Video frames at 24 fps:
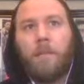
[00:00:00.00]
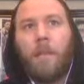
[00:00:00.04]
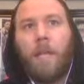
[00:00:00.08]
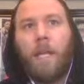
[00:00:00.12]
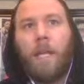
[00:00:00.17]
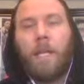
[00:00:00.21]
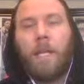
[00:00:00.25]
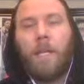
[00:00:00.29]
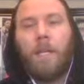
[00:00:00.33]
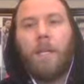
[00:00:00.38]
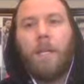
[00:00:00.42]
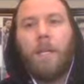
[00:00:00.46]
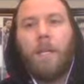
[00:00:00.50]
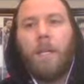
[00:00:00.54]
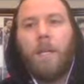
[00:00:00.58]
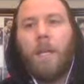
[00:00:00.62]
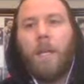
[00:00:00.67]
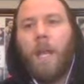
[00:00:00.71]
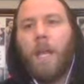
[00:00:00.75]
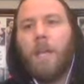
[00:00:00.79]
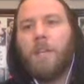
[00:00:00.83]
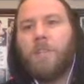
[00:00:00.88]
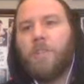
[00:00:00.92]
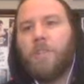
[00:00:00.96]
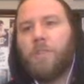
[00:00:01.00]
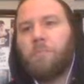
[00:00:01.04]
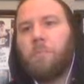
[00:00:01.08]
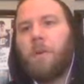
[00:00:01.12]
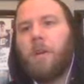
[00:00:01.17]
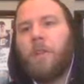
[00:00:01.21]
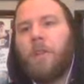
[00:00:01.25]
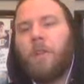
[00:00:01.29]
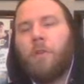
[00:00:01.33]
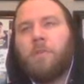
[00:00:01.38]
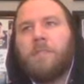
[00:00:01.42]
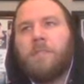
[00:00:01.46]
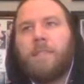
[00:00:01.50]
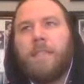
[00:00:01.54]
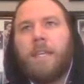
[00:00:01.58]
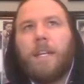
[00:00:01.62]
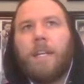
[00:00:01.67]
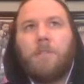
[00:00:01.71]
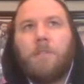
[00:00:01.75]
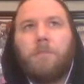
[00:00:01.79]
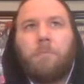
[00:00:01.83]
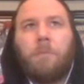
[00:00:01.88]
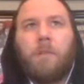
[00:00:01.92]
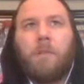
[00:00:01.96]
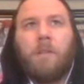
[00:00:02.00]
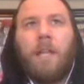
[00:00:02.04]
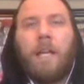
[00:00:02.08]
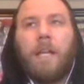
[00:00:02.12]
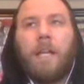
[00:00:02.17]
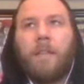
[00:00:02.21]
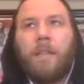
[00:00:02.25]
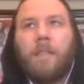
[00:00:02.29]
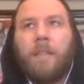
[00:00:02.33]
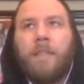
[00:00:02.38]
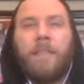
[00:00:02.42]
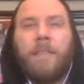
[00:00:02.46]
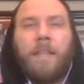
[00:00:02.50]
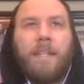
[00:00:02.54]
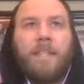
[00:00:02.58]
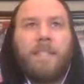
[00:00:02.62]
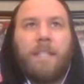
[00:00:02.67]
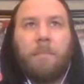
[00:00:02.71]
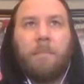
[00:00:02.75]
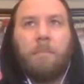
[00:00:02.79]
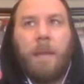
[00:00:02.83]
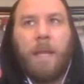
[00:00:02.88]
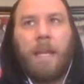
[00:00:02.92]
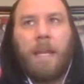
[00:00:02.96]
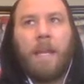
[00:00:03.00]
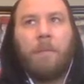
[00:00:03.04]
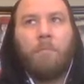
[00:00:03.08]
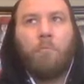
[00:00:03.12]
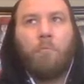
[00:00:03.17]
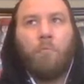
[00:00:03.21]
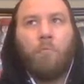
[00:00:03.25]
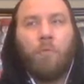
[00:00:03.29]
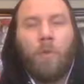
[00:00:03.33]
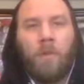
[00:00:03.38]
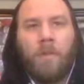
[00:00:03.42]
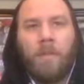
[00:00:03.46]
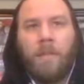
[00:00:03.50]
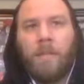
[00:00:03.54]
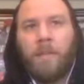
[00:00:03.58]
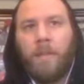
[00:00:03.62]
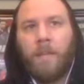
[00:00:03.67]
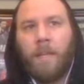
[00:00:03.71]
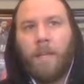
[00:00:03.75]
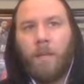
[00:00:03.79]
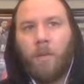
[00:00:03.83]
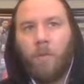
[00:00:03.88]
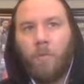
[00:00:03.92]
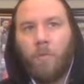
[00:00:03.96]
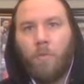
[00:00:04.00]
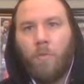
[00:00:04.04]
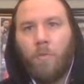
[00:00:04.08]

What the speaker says: Like, it's just one of those things where, like, the things that made him really, like,